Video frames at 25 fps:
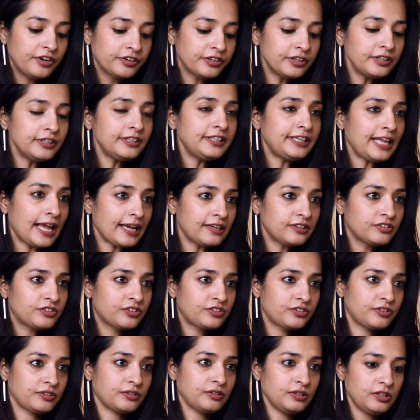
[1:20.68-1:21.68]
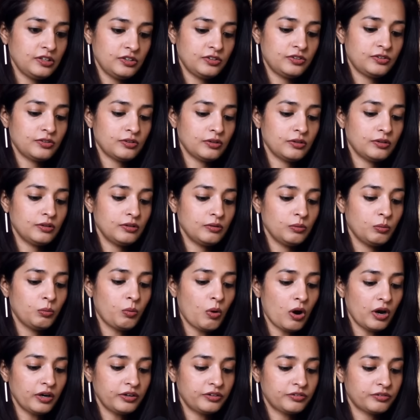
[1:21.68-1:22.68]
the written text is
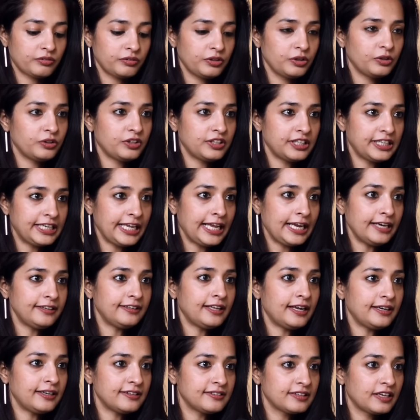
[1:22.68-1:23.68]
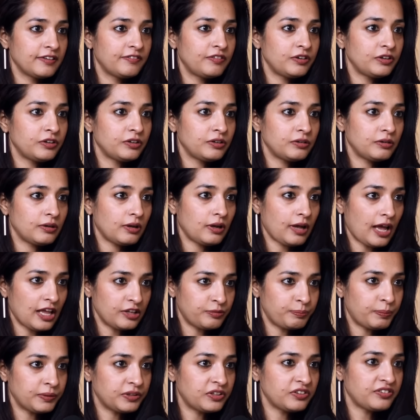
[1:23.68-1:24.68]
what you know the date that is given
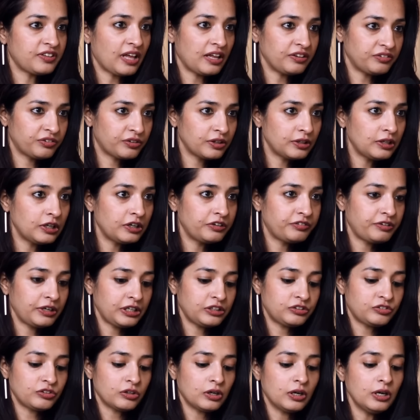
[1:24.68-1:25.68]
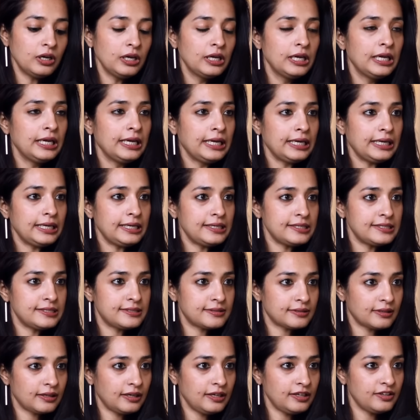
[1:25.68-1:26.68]
as per the sanskrit literature
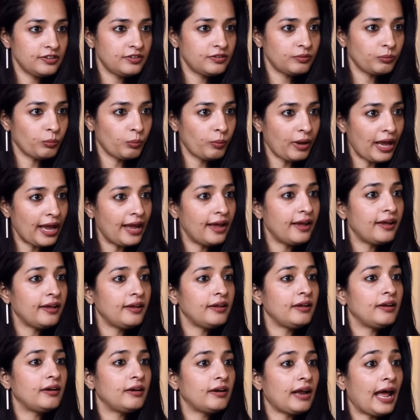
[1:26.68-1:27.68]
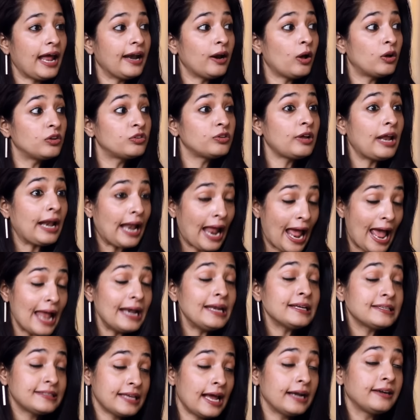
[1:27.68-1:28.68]
is is where and also
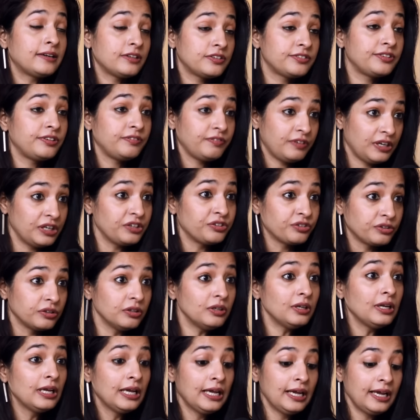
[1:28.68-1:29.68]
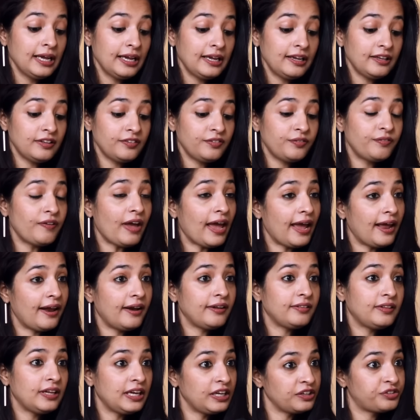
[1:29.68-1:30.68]
alexander's invasion is
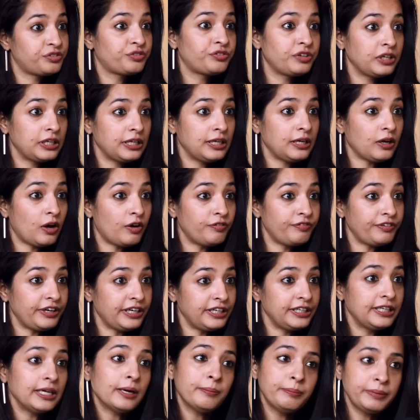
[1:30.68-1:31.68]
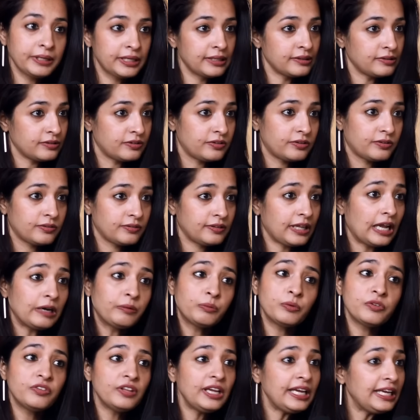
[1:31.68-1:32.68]
where the history of india begins
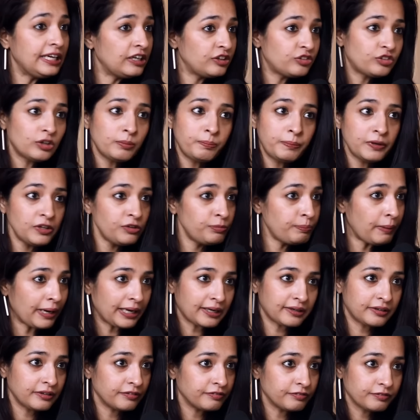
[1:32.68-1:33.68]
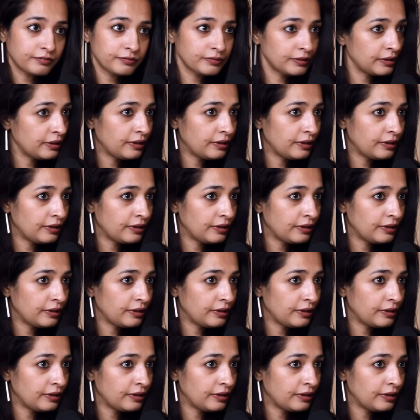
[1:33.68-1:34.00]
that was the initial perspective